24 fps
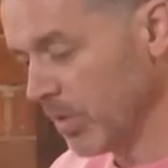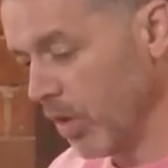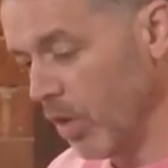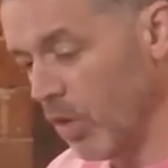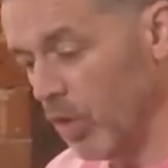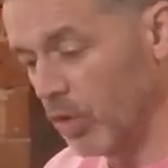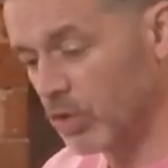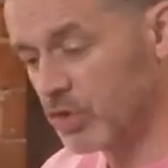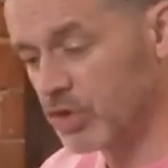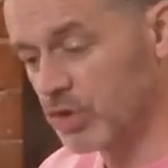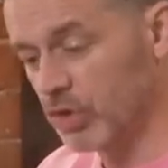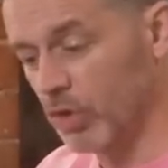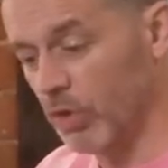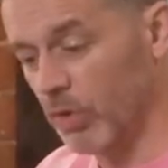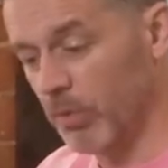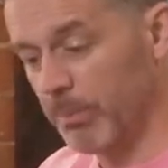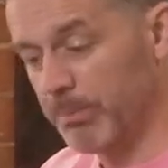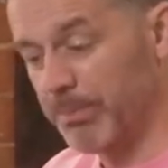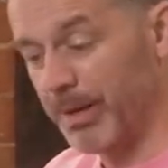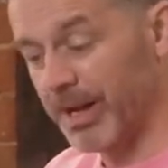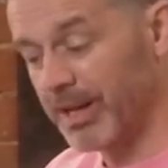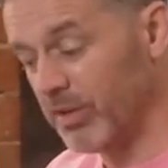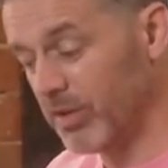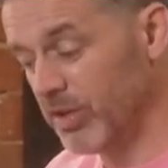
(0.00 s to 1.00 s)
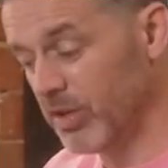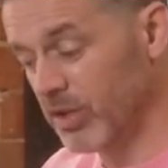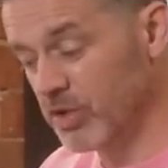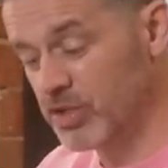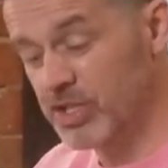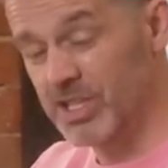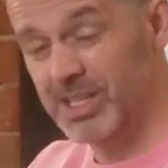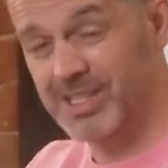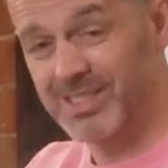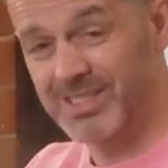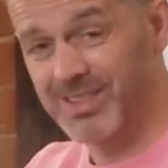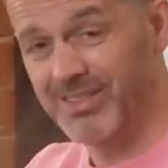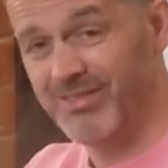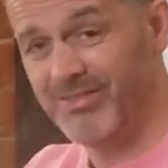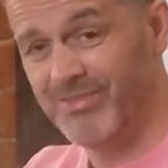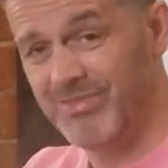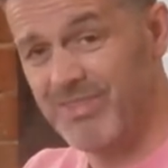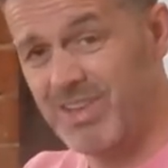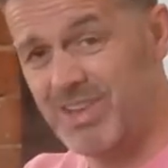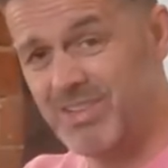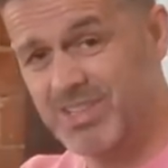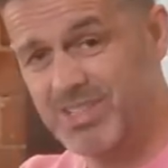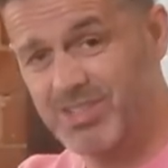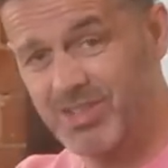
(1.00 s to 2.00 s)
Also, pecorino cheese,
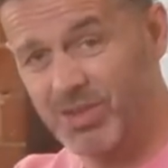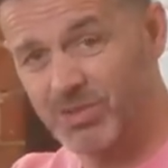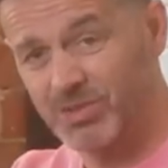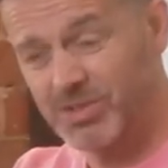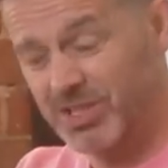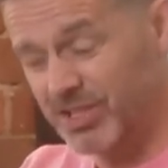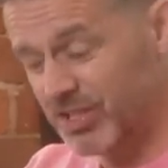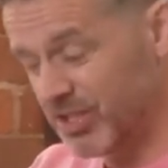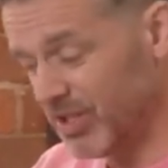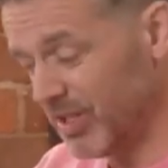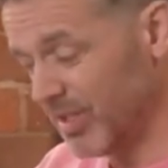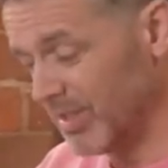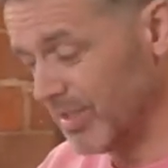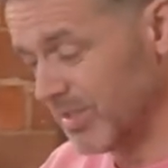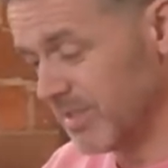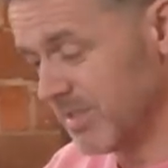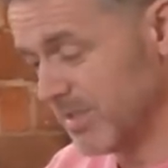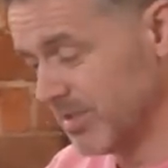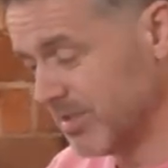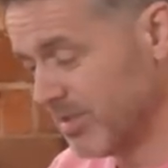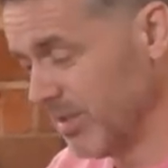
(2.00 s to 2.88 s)
very salty cheese.